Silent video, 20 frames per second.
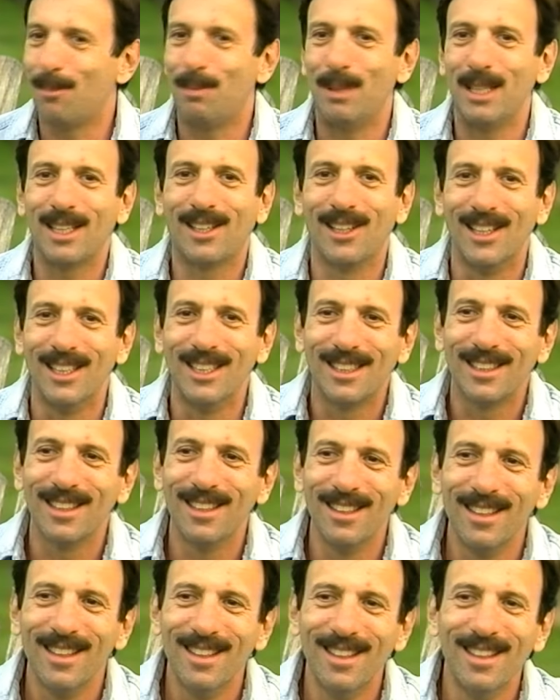because
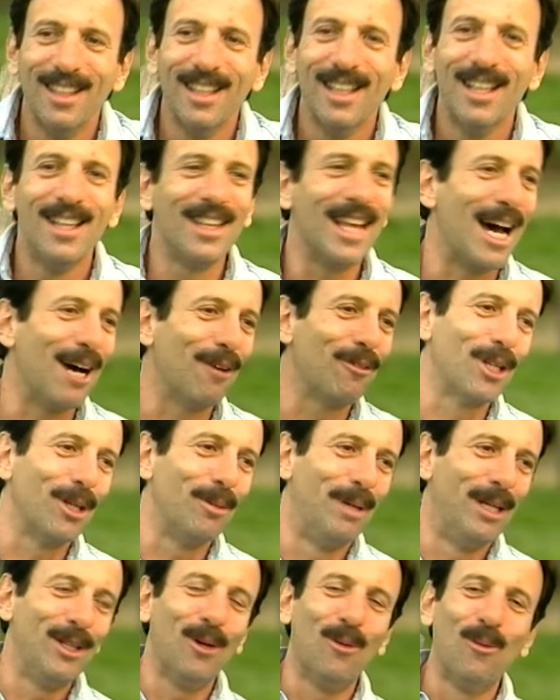that would
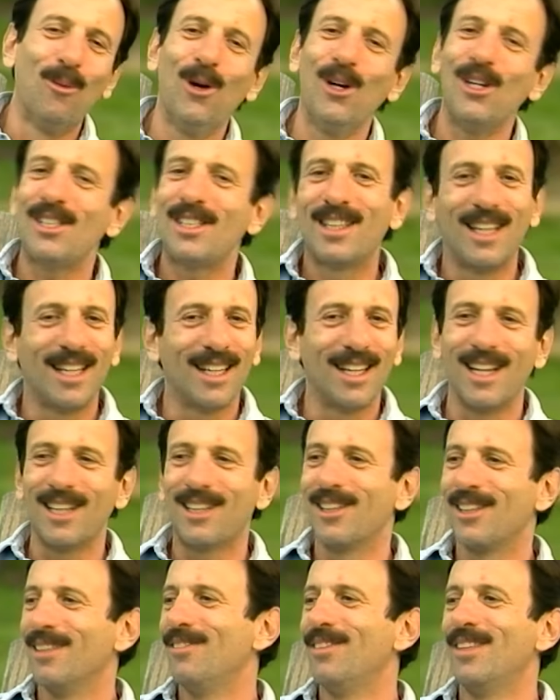have been the worst thing I
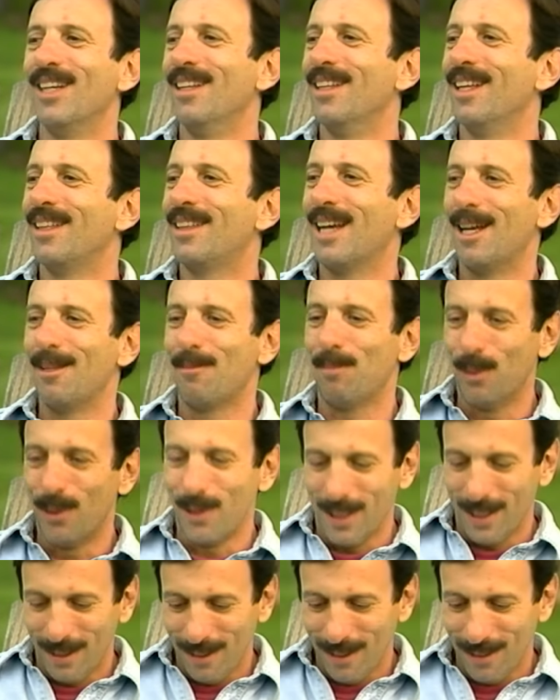could have done at that
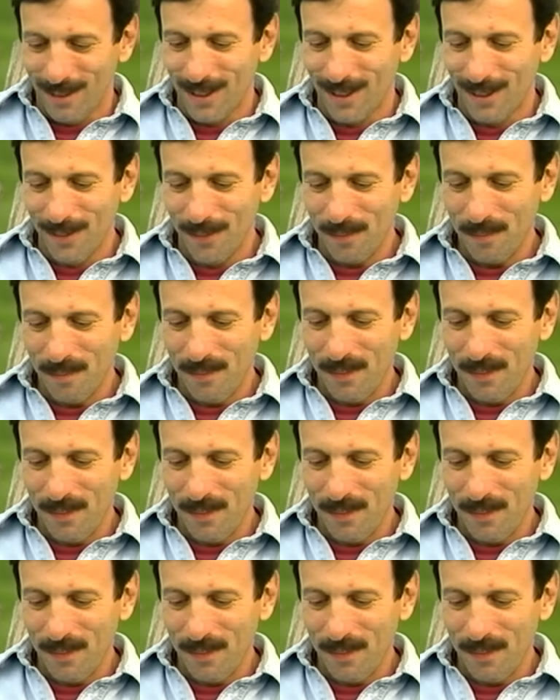point, you know.